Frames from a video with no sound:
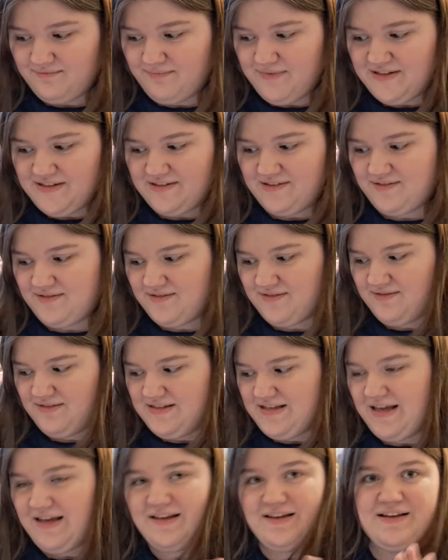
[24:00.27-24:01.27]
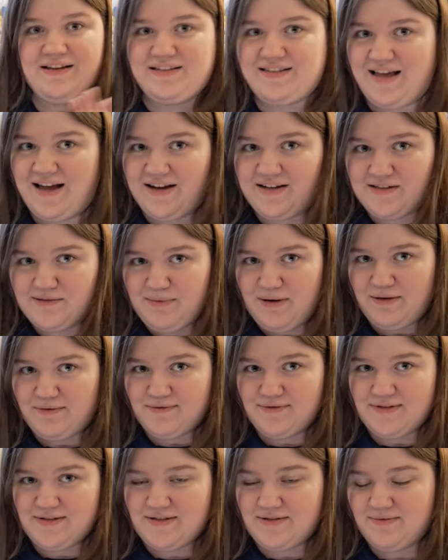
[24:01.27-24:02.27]
be saying exact
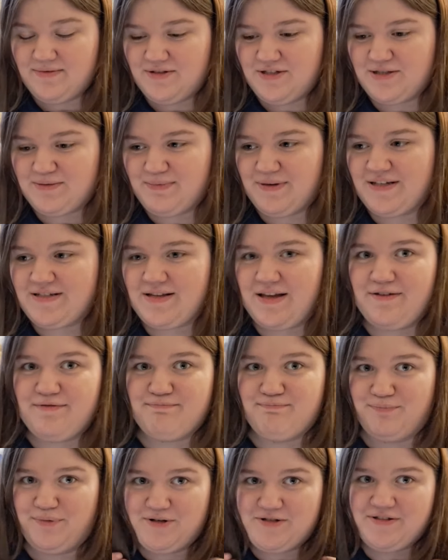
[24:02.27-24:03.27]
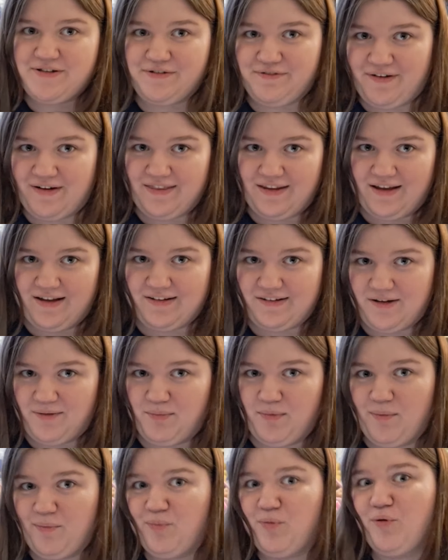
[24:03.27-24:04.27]
amounts just because I personally find that a
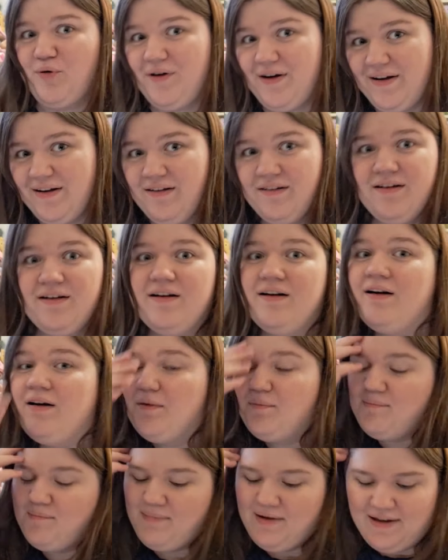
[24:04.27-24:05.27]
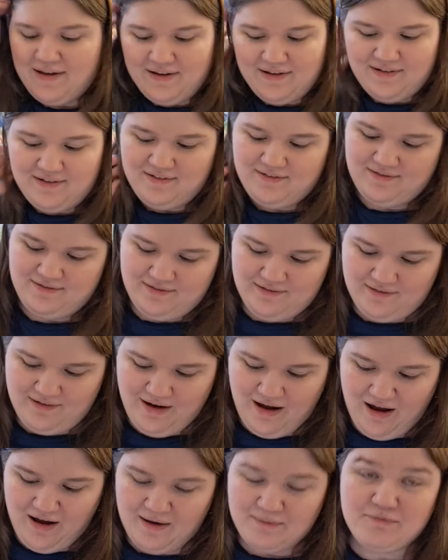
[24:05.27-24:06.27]
little bit boring, but
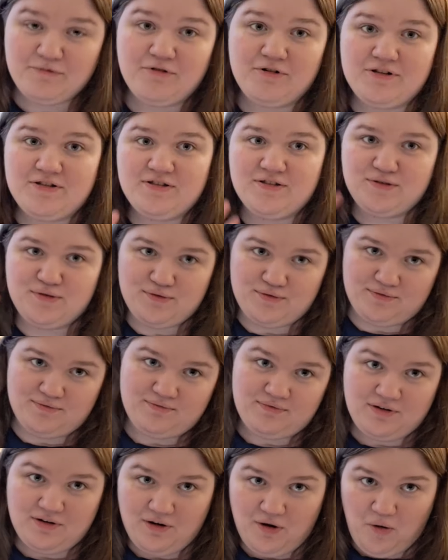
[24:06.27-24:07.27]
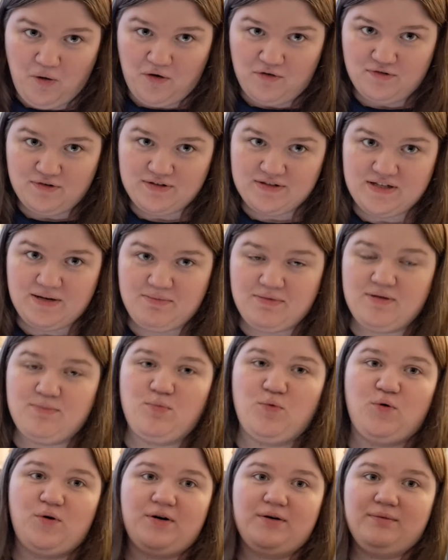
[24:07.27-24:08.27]
I'm going to go over some of the
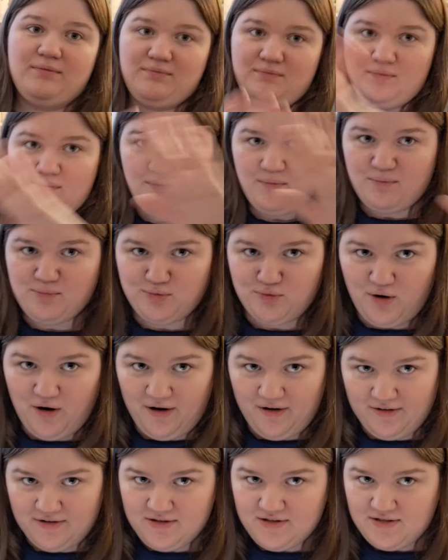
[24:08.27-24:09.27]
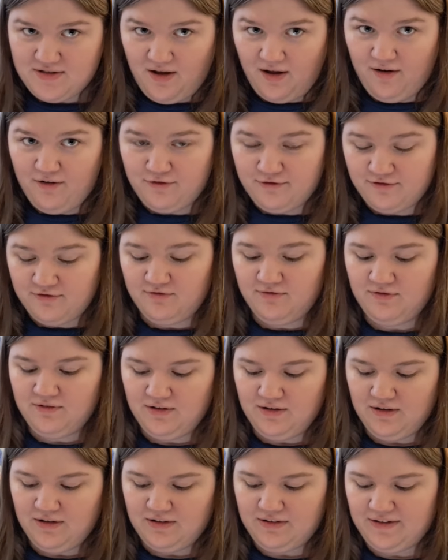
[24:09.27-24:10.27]
more broad stuff,
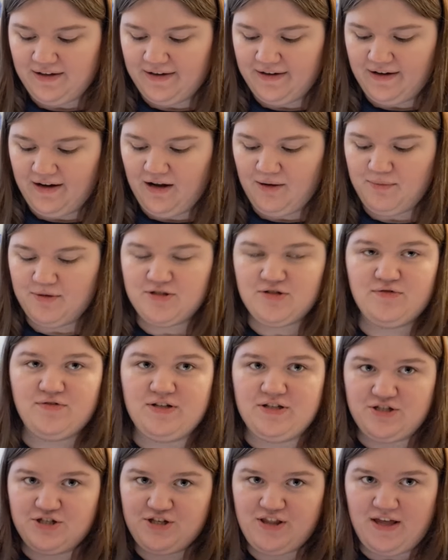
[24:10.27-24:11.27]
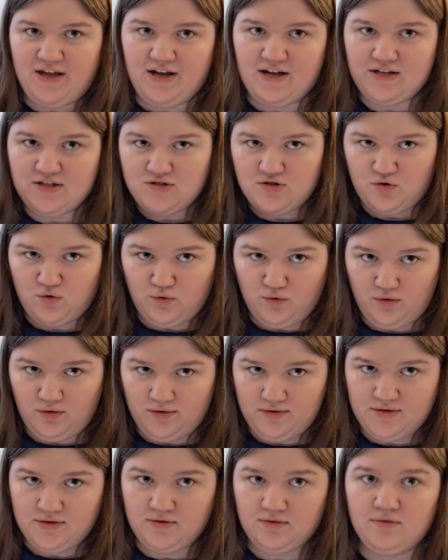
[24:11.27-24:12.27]
like how much of each thing I
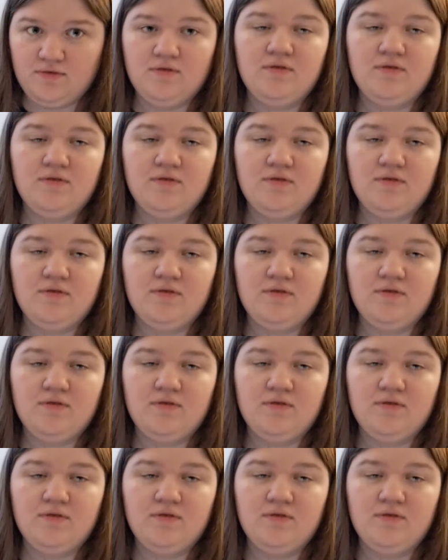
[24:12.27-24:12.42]
sold